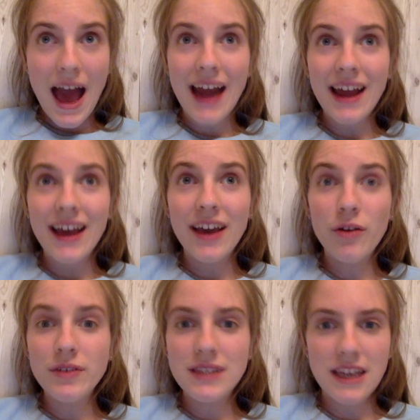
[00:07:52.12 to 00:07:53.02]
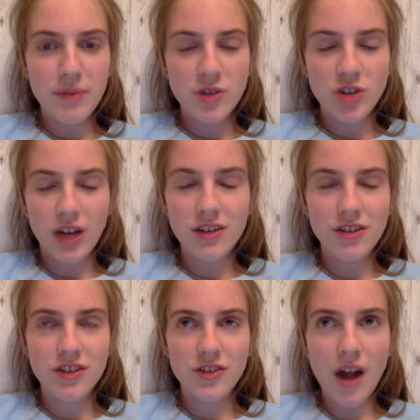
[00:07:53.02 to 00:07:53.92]
And I obviously have been trying to do
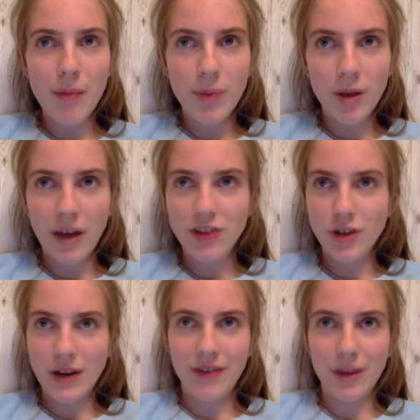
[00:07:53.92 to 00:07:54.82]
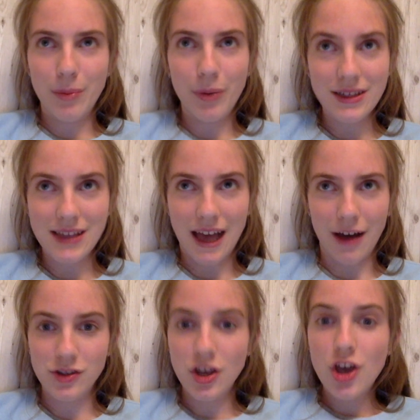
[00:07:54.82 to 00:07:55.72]
the scrapbook, but I don't have any
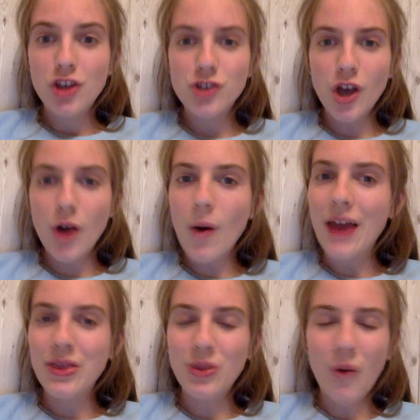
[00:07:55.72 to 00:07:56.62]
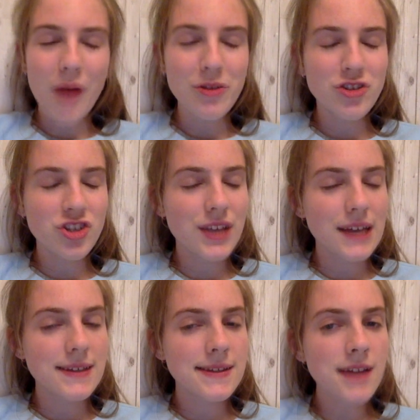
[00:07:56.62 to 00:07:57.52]
printouts. So I thought I would just
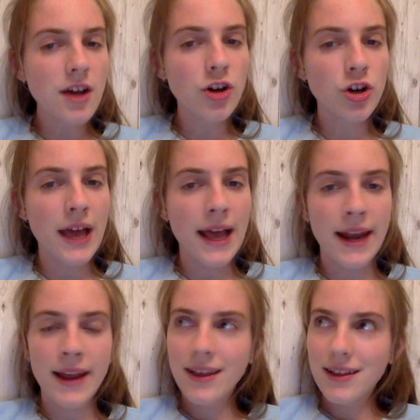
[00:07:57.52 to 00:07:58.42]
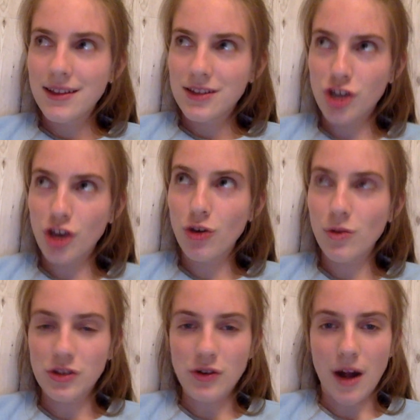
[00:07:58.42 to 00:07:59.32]
get stuck on in to
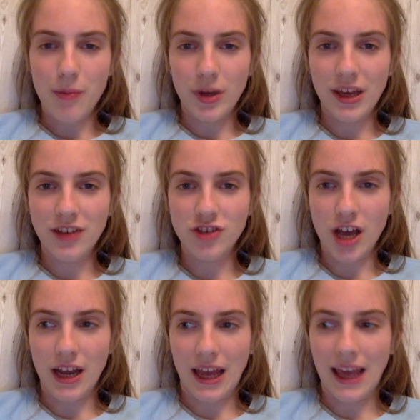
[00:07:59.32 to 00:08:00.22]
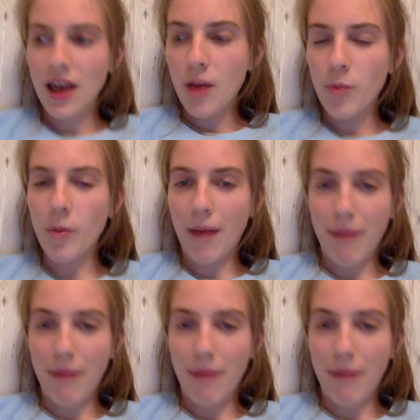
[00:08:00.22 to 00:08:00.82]
the scrapbooking journey, but by